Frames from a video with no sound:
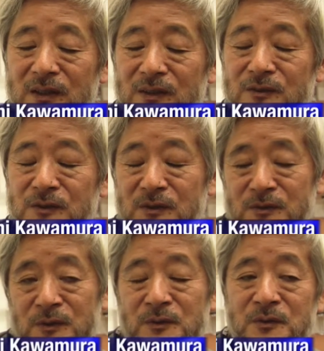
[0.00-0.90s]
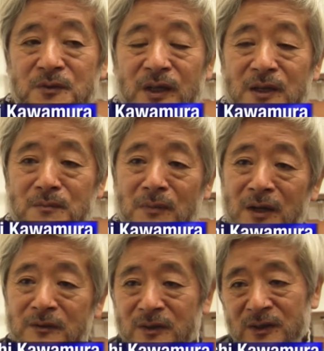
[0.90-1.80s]
so, so to say,
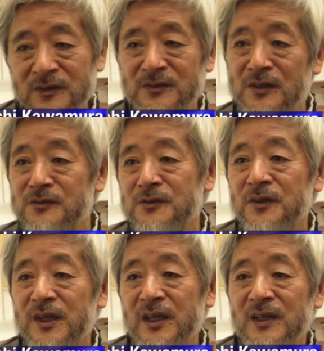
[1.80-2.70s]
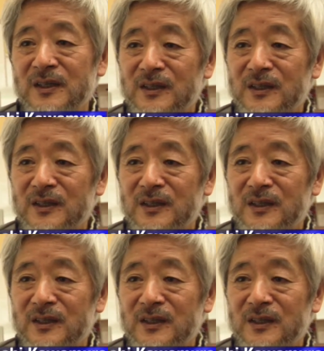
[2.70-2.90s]
multi-sensory